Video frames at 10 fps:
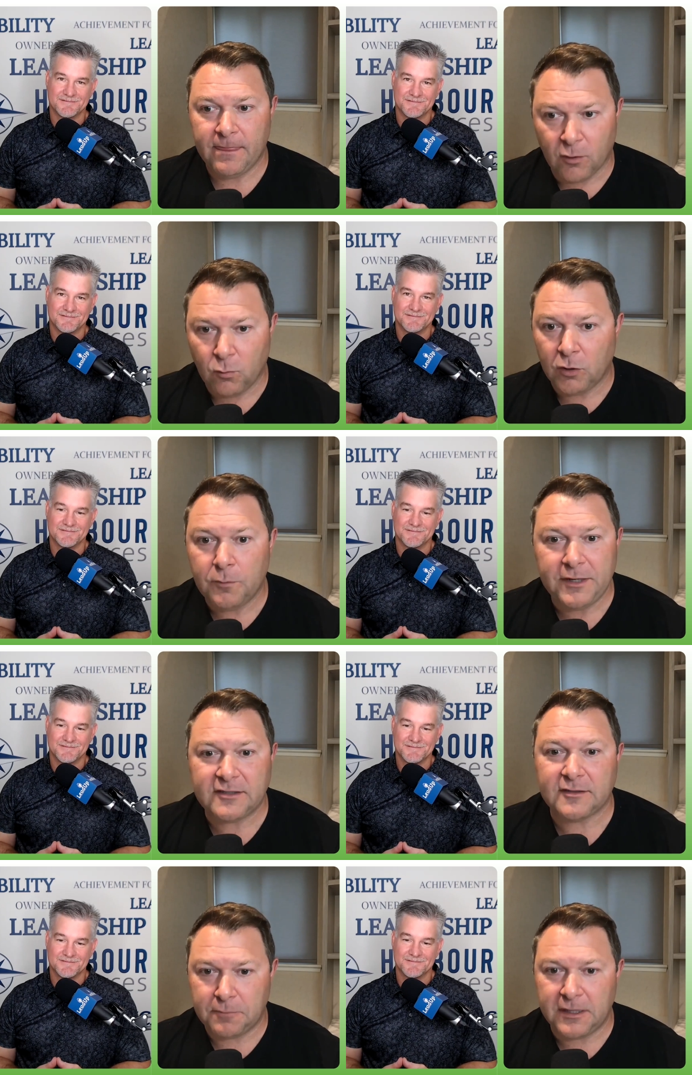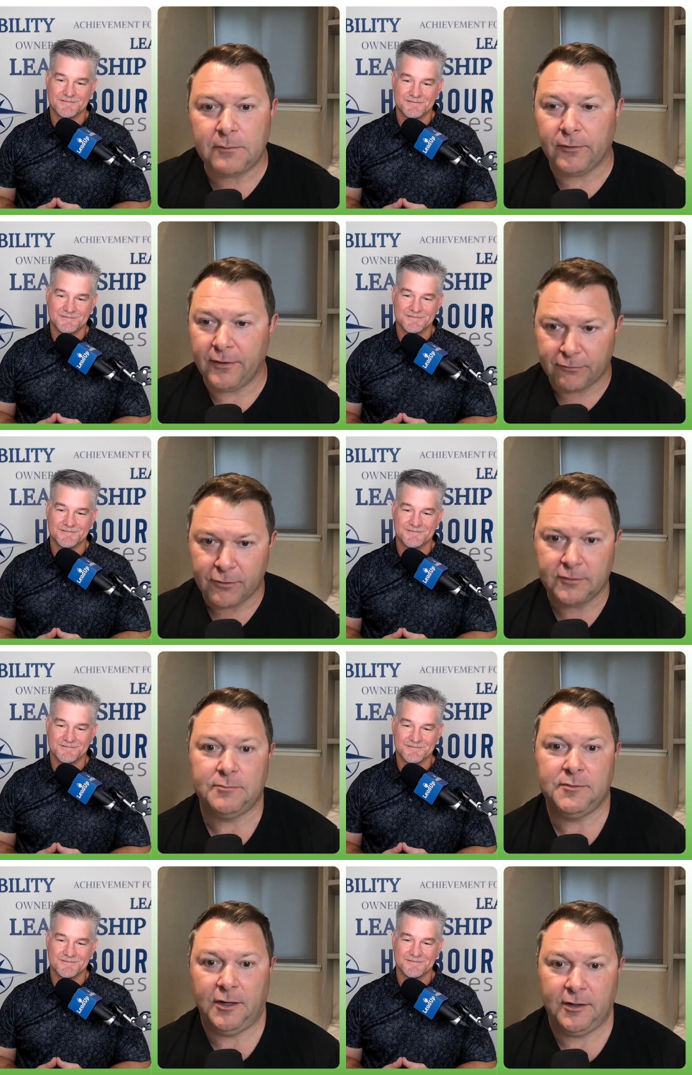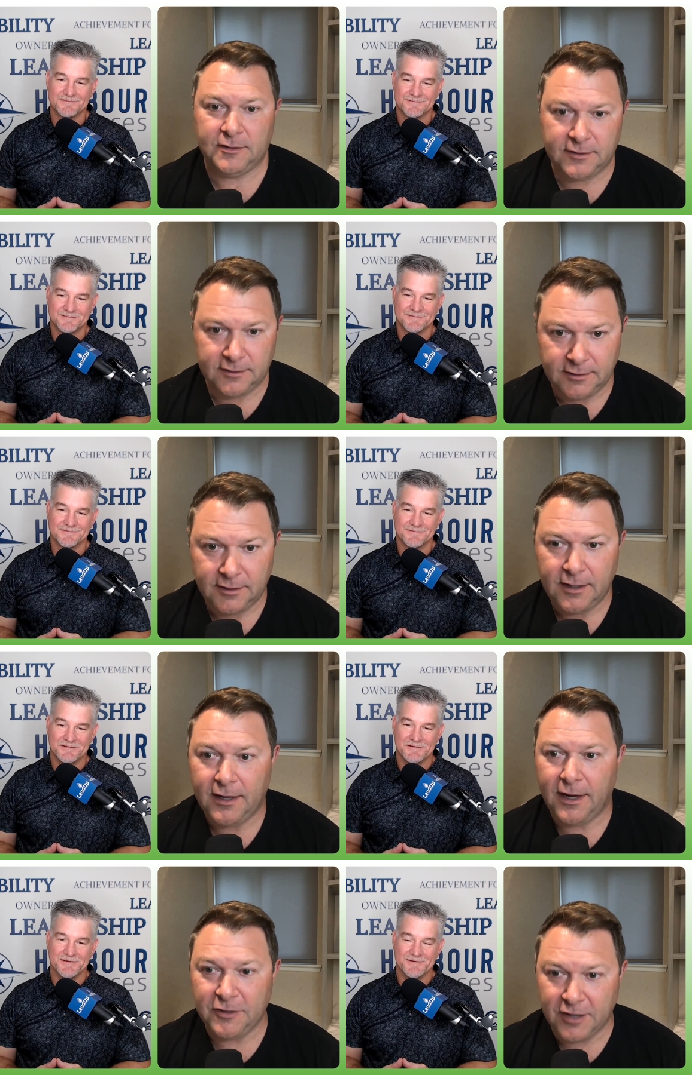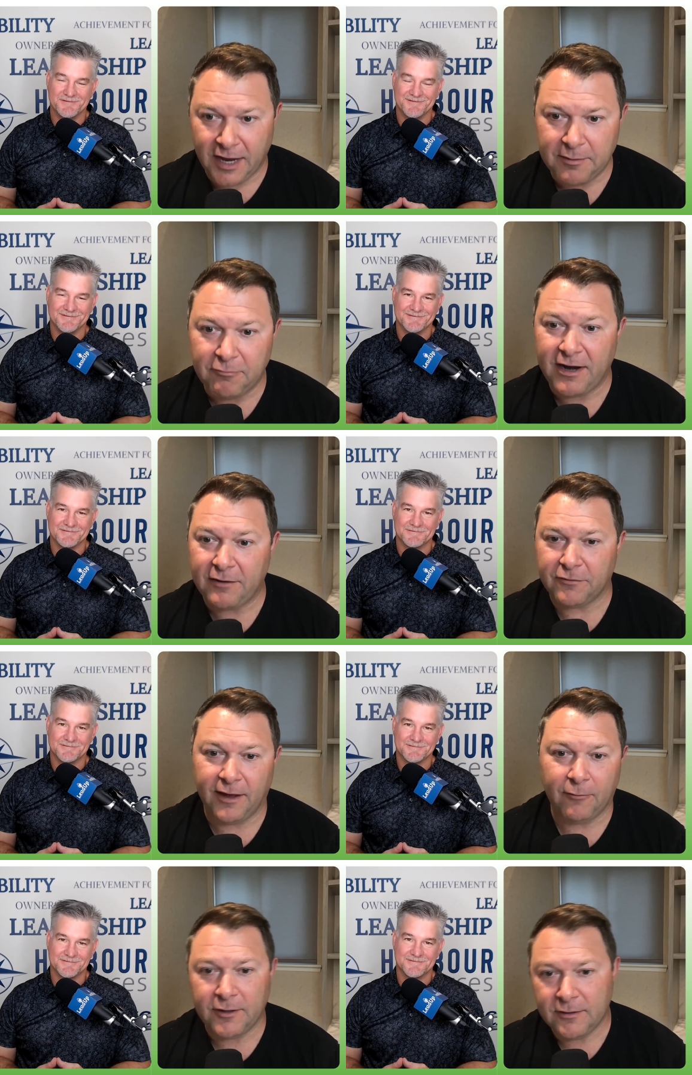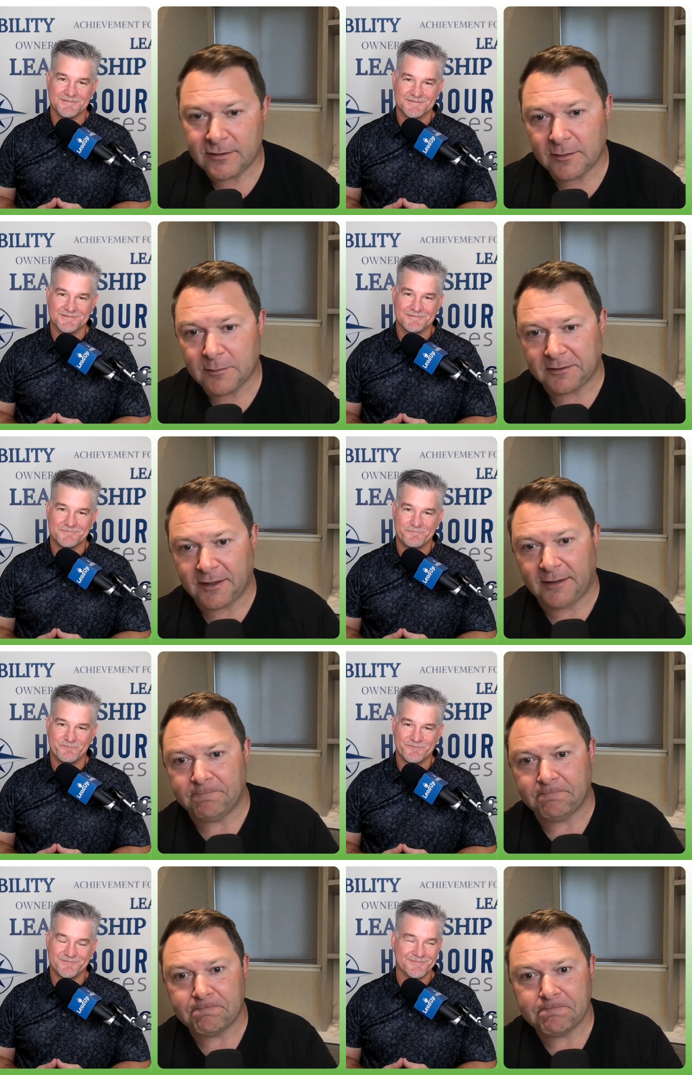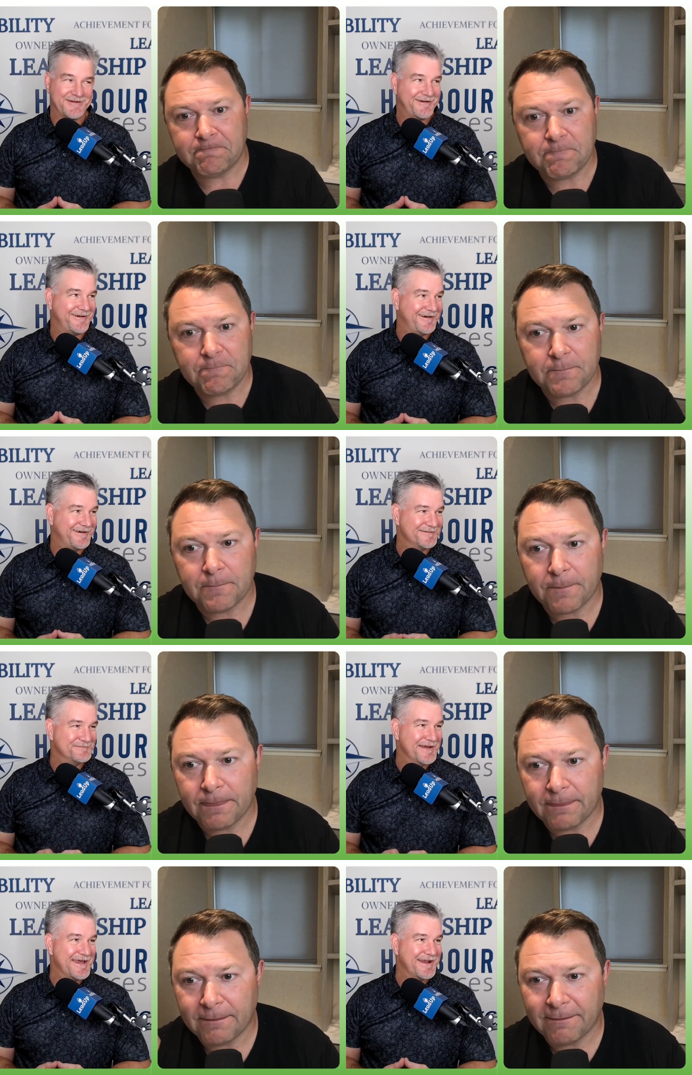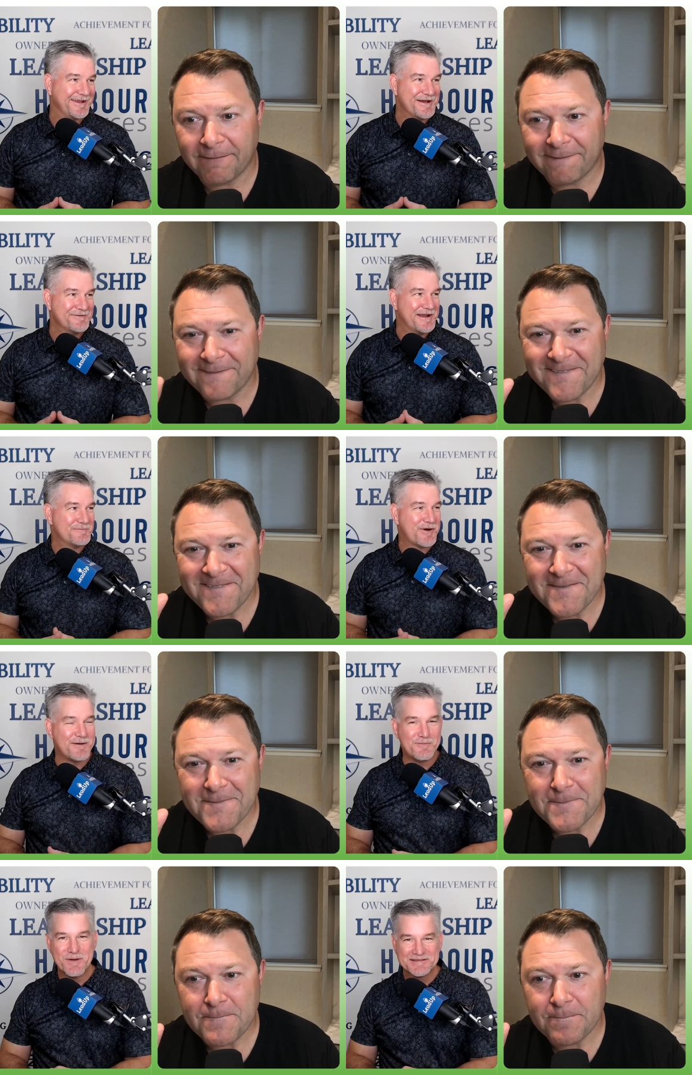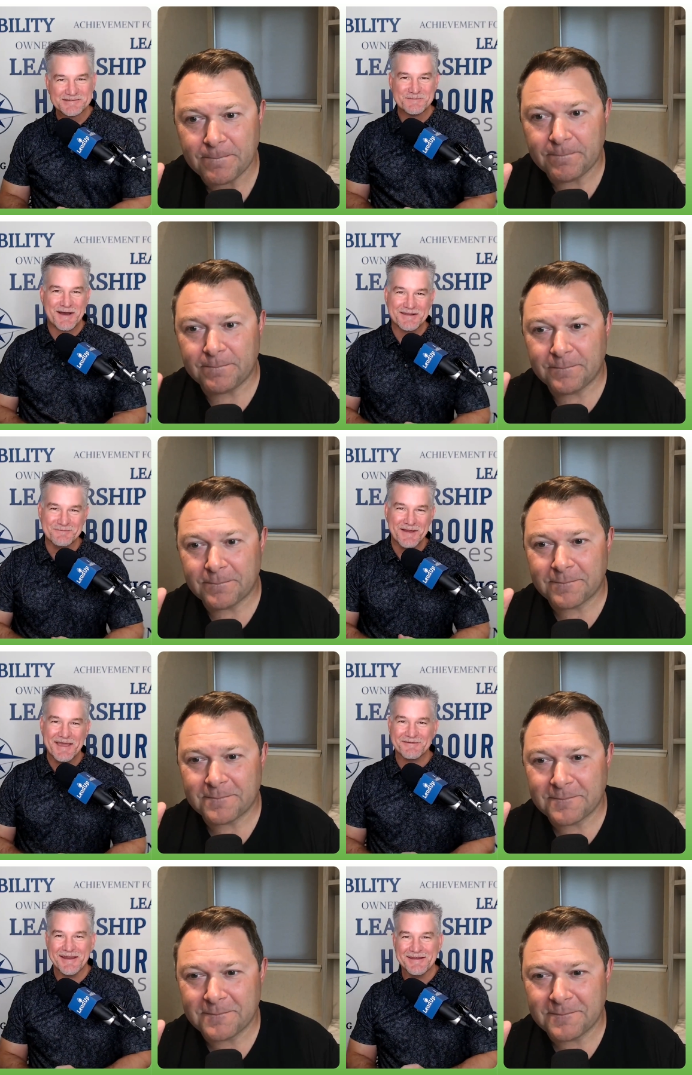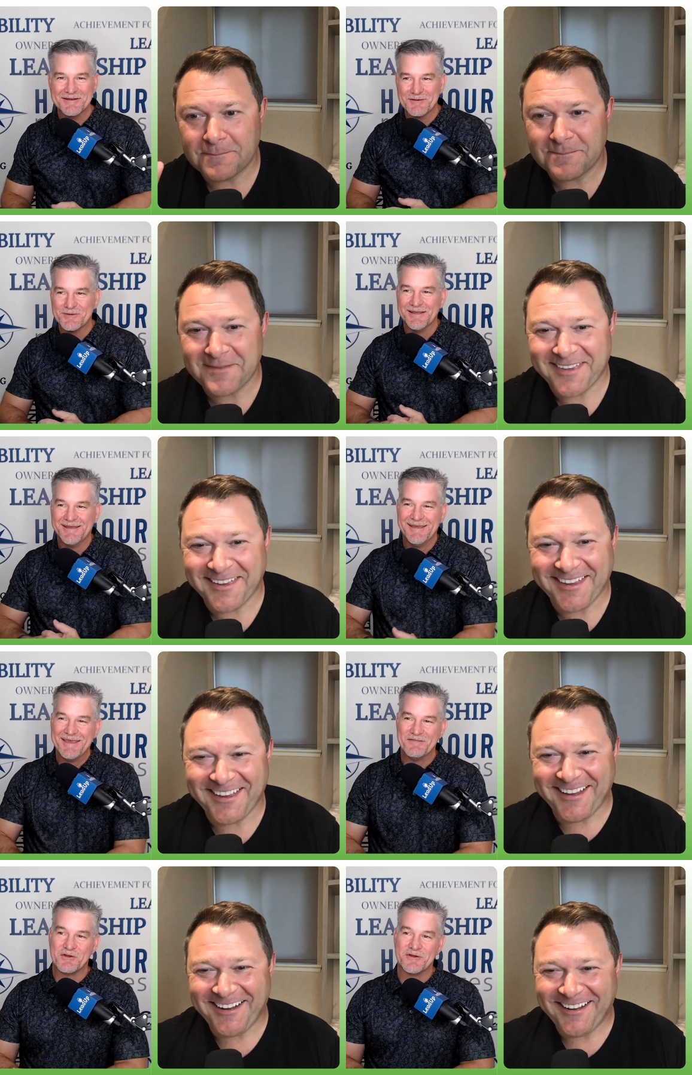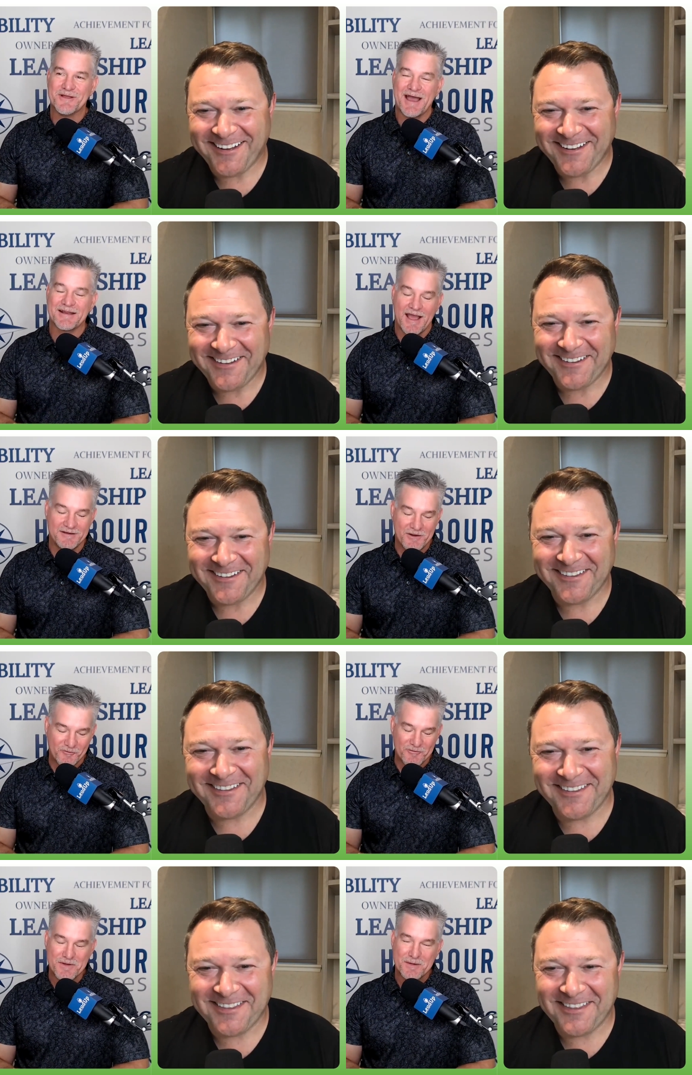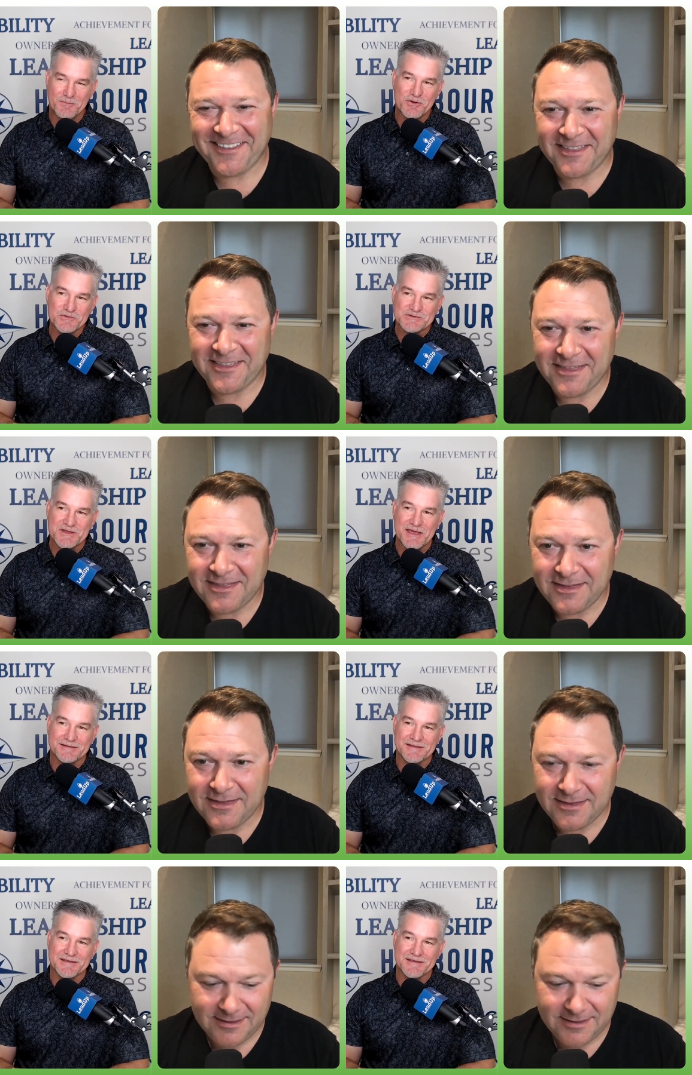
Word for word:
Speaker 1: there will be some people that throw some darts. Yeah. You got to be ready for that. What do you think about that?
Speaker 2: Oh man, I love it. I'm going to make somebody mad right here, but I don't remember who said